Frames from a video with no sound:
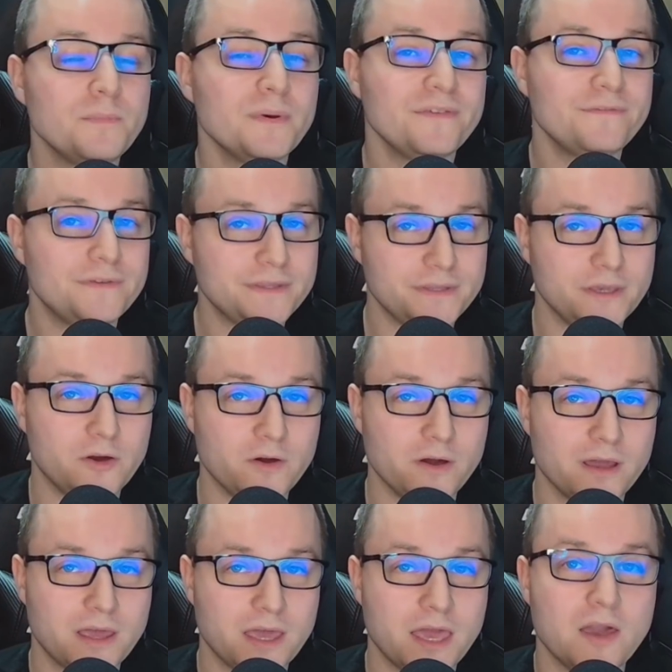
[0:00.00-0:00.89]
video,
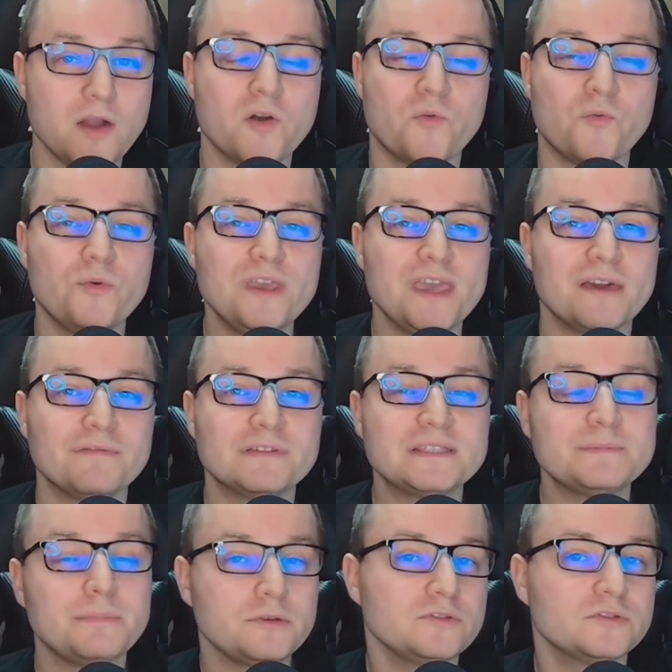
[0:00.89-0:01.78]
we have a
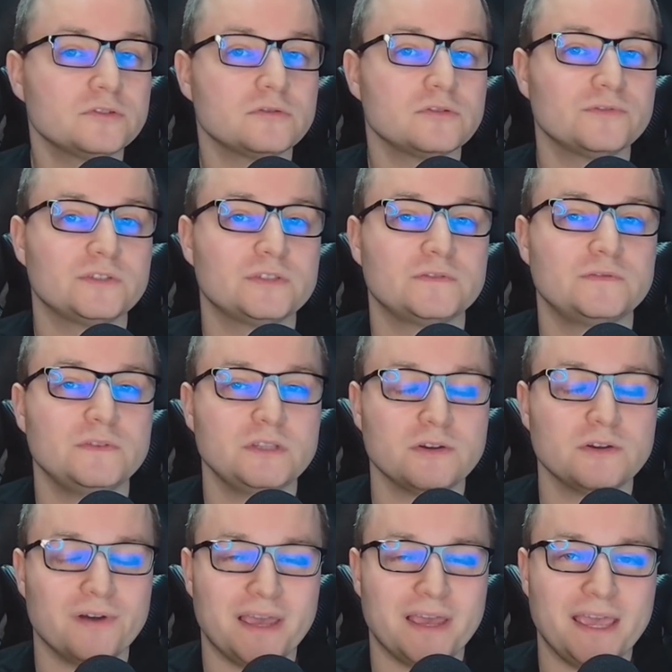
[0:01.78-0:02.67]
sponsor of this
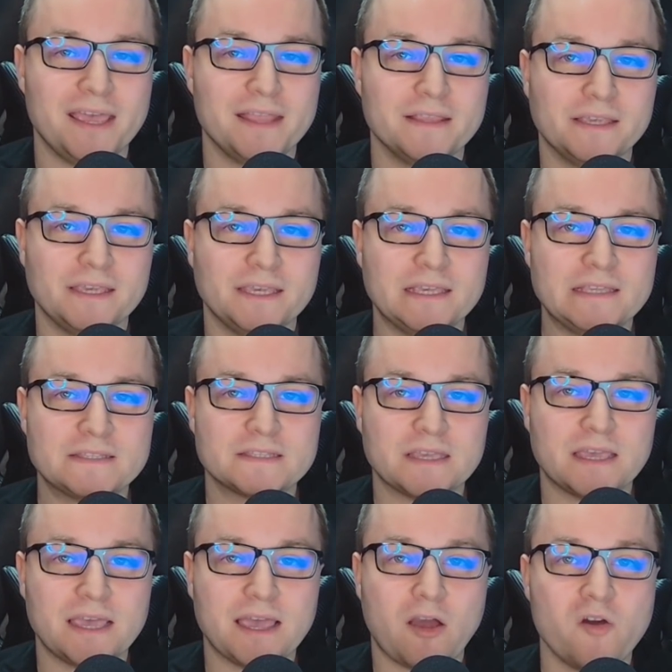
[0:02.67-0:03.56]
video and it's
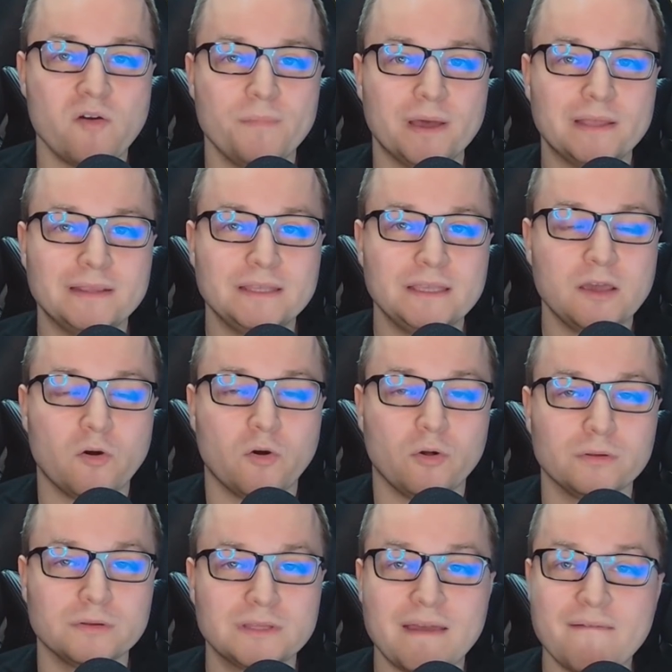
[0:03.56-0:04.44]
a company
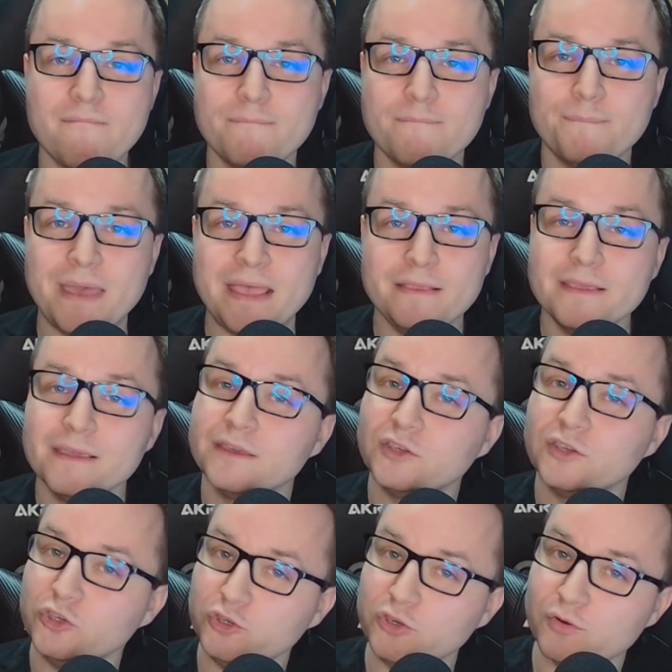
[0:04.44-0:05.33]
called
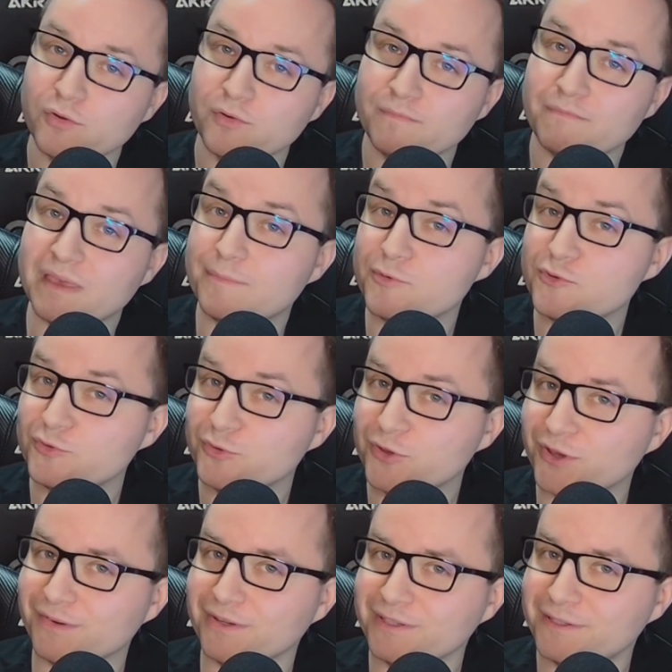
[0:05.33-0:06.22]
BenQ. Maybe you
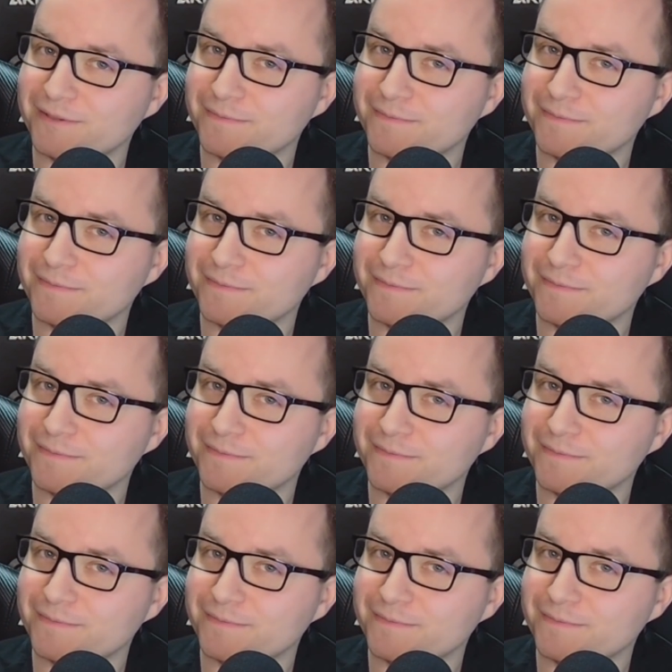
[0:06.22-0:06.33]
know it.